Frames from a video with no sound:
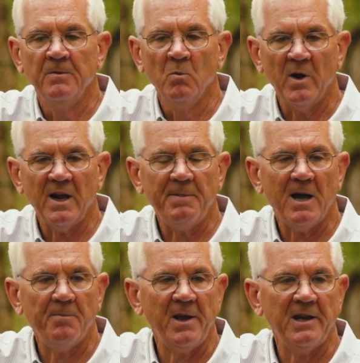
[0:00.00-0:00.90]
What I
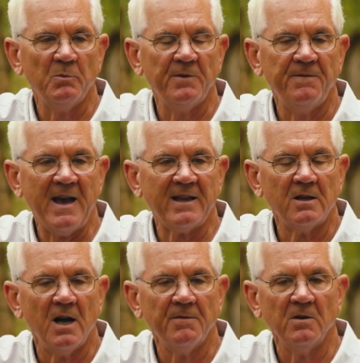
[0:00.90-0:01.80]
palpated with fat
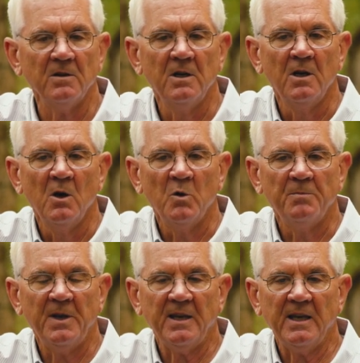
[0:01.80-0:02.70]
cover would
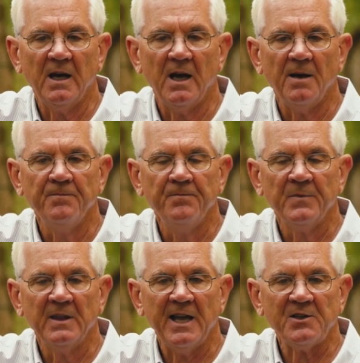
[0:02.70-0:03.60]
be
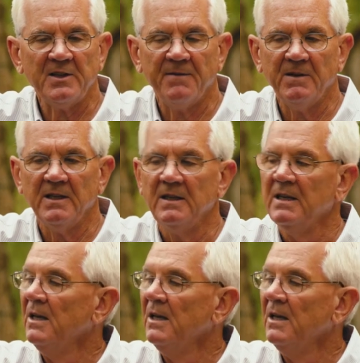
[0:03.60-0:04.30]
less evident.